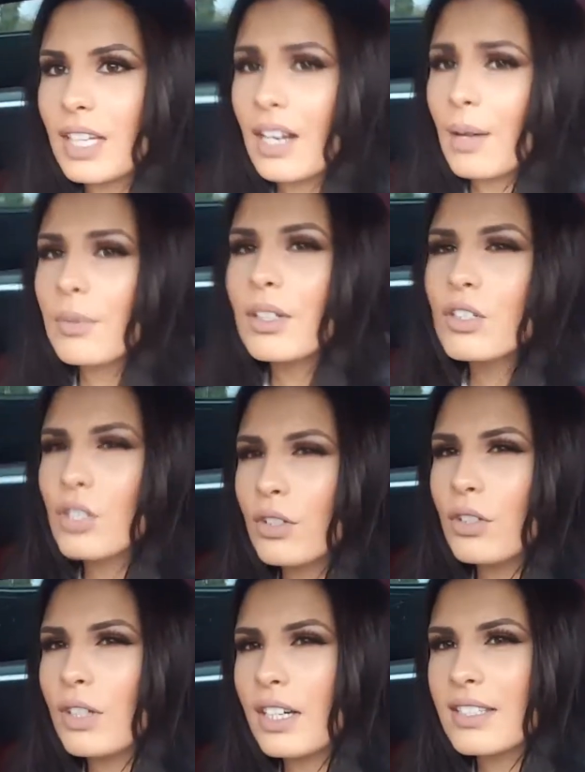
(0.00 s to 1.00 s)
and I'm going to show
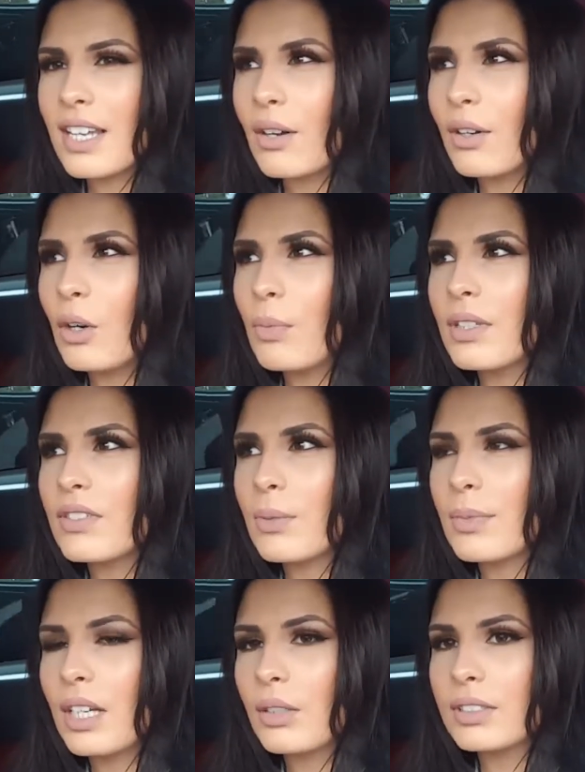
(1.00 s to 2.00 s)
you guys how it opens
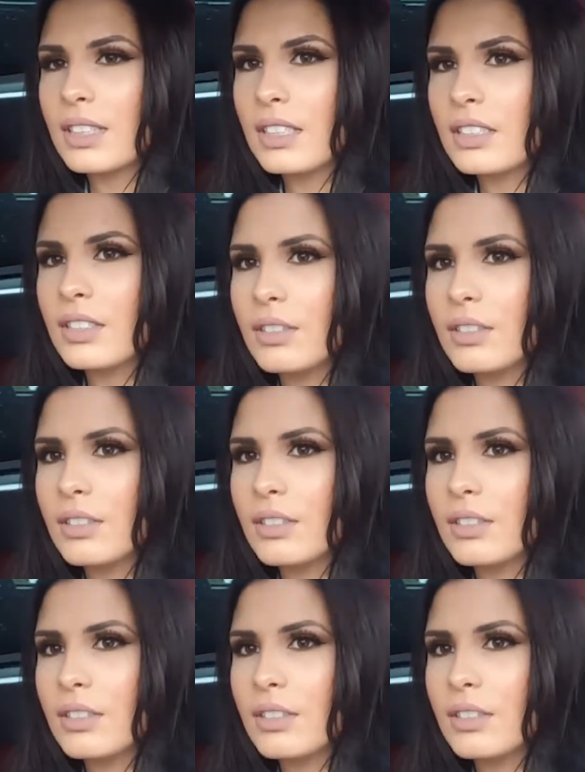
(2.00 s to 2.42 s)
from the outside